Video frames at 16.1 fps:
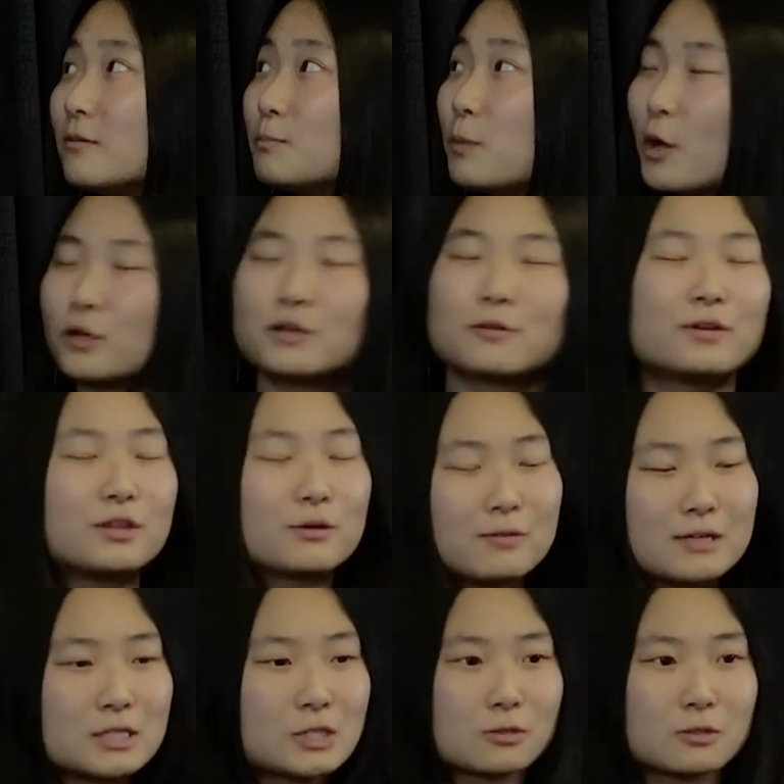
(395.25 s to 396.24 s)
partner with a
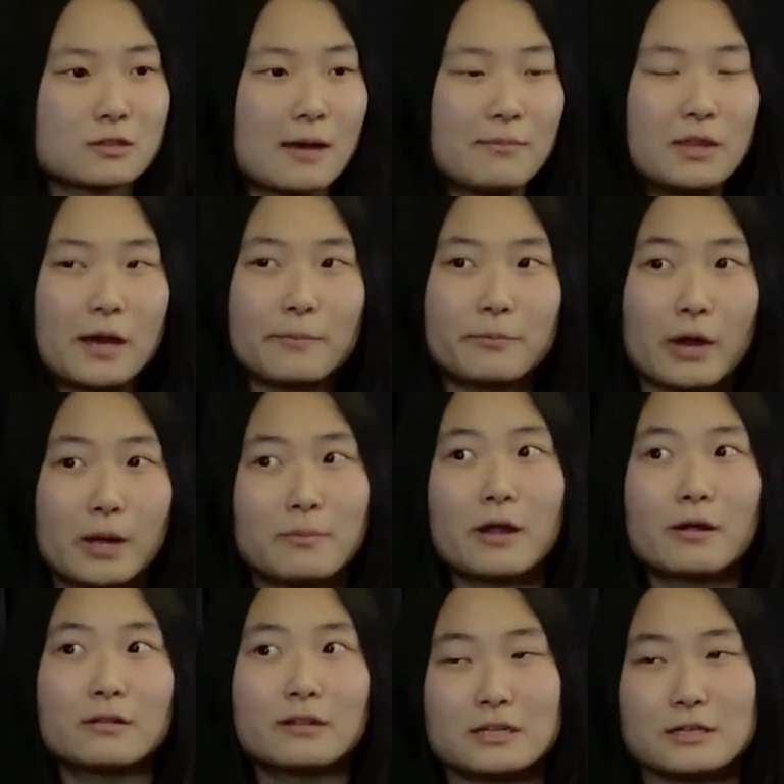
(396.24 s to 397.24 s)
research lab that
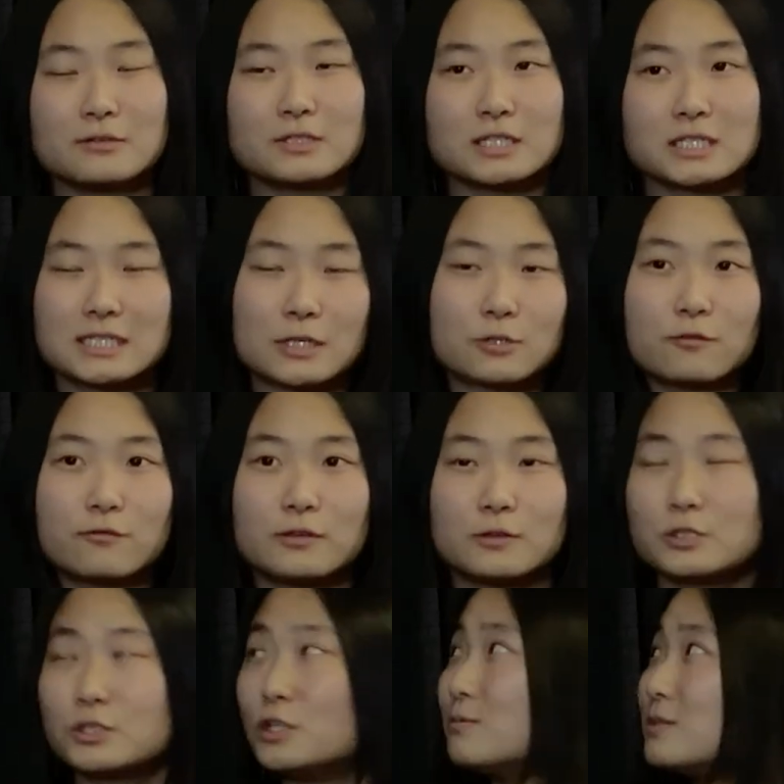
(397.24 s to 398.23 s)
primarily uses
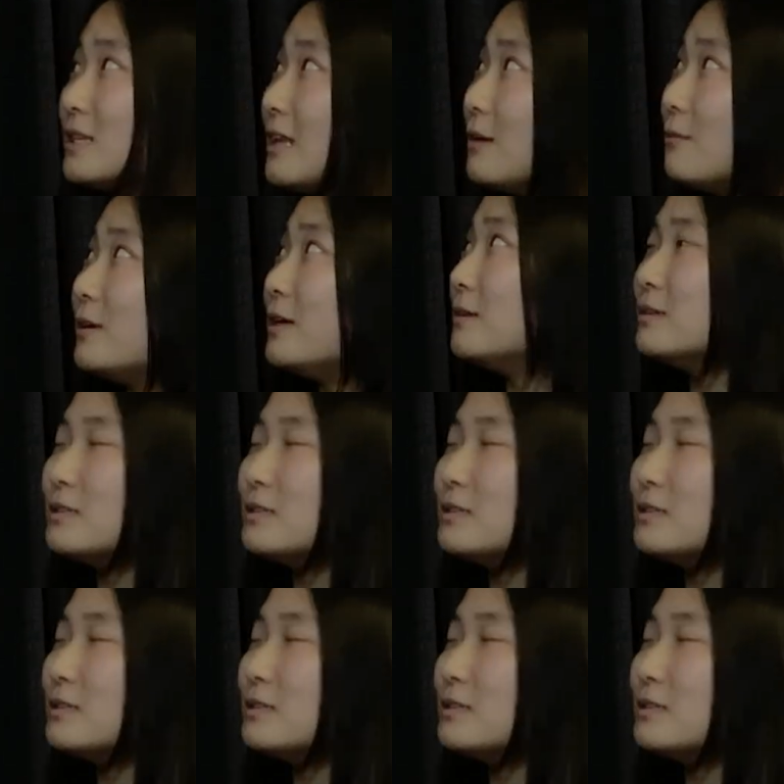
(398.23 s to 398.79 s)
centrifuge tubes and then we